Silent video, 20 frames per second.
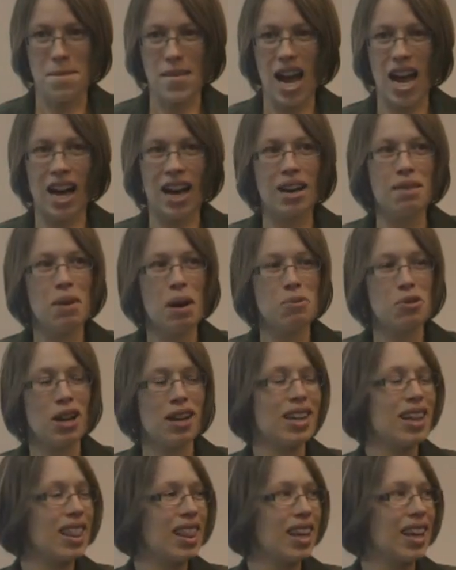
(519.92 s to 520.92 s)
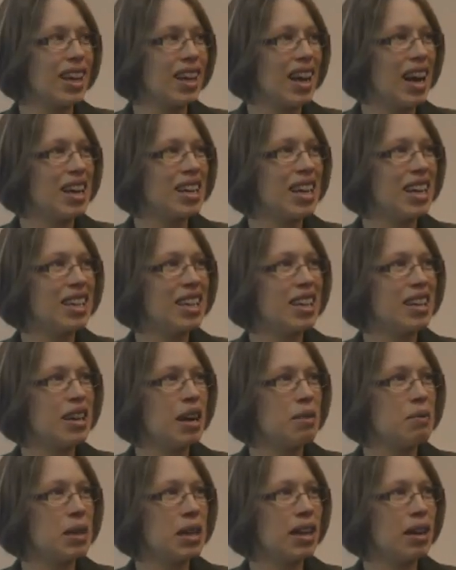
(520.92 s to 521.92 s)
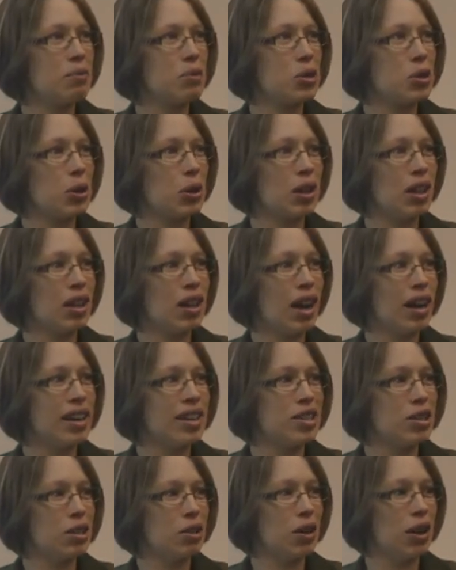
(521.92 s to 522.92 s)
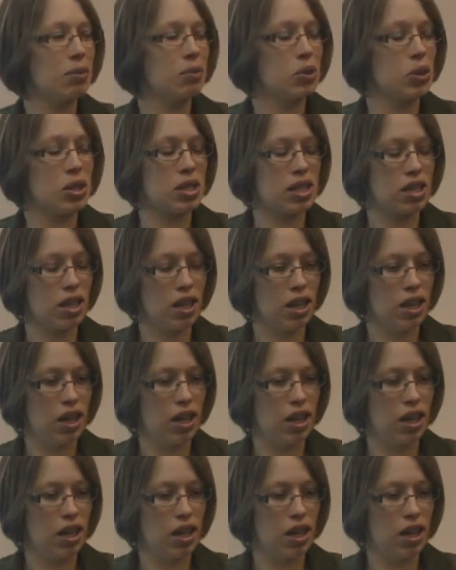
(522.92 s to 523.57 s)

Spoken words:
I'm trying to think. I'm sure that I do. I'm just.